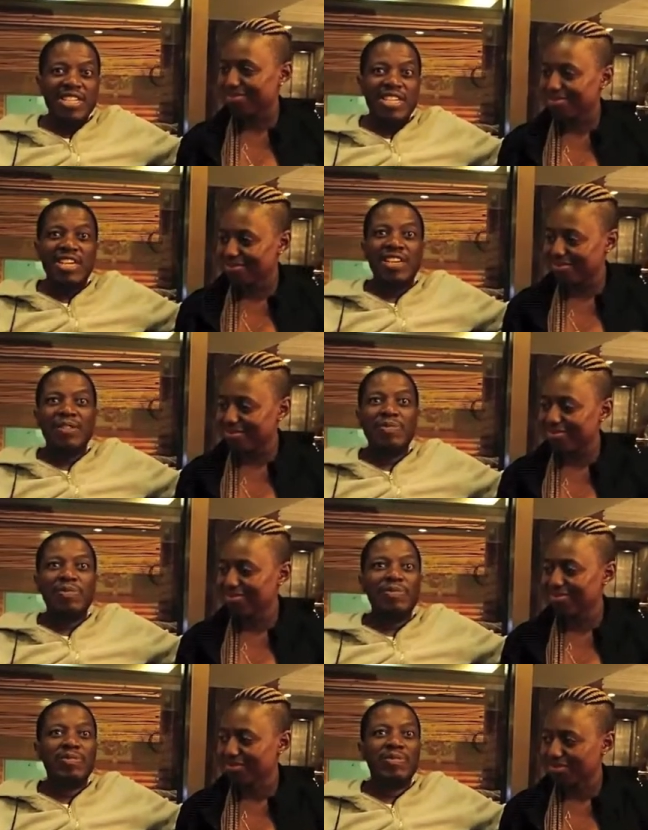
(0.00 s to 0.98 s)

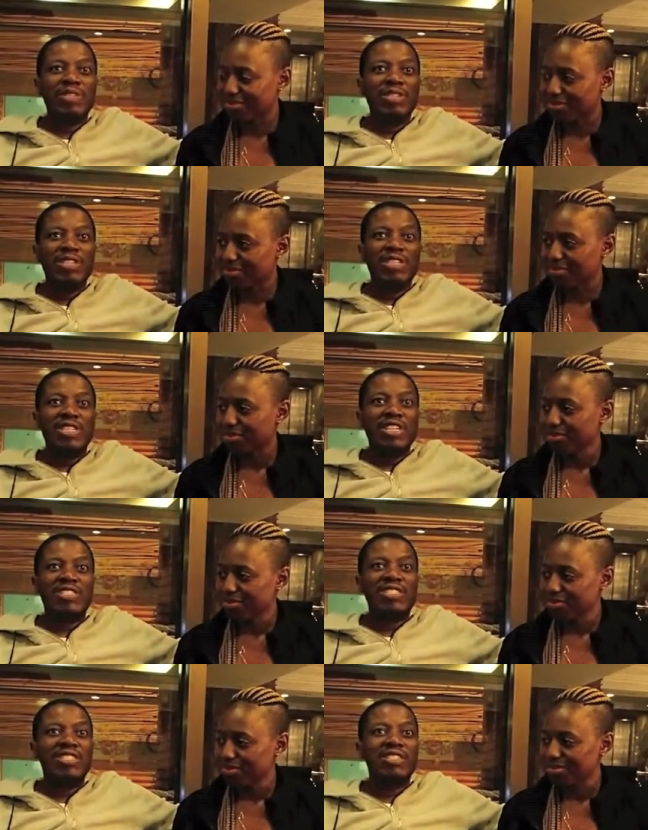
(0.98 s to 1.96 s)
Speaker 1: Um,
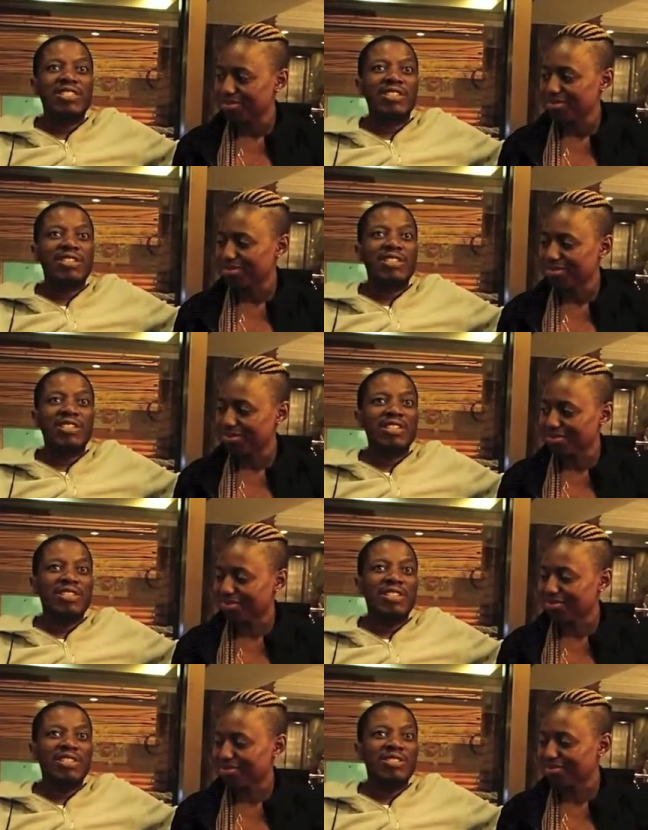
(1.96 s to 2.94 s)
yes,
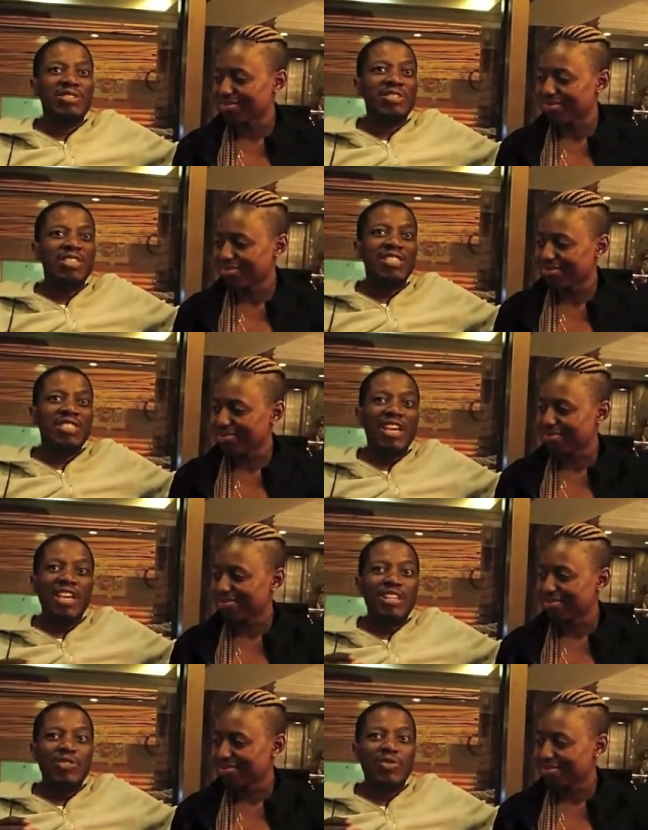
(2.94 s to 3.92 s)
his
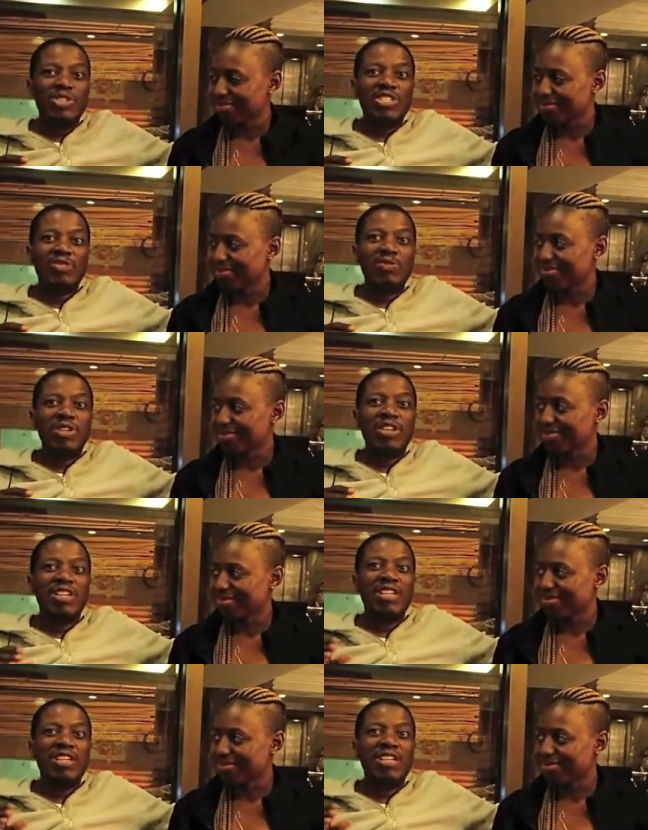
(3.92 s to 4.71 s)
hand will just be a, a,